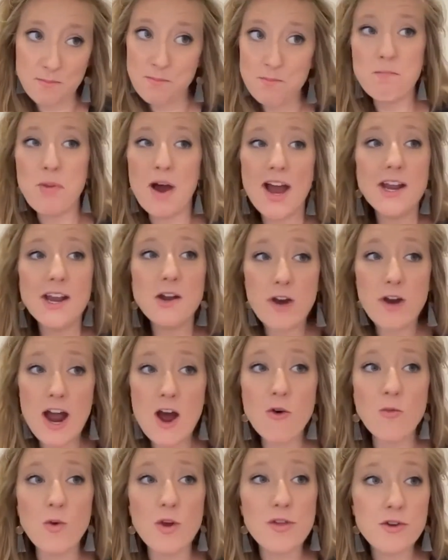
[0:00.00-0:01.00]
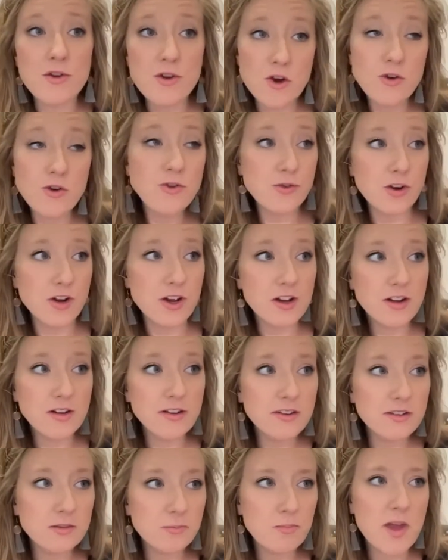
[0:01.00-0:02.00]
buying a route with no
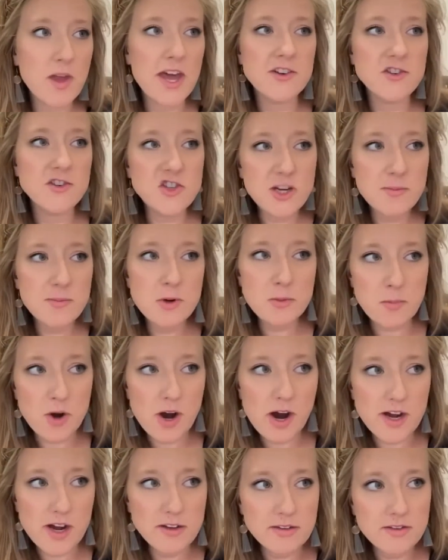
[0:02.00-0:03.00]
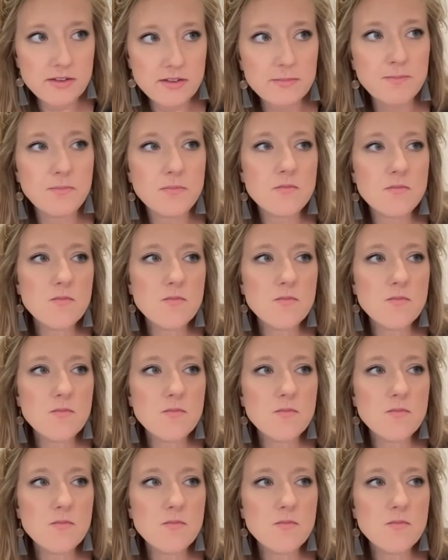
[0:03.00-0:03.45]
trucks at a cheaper price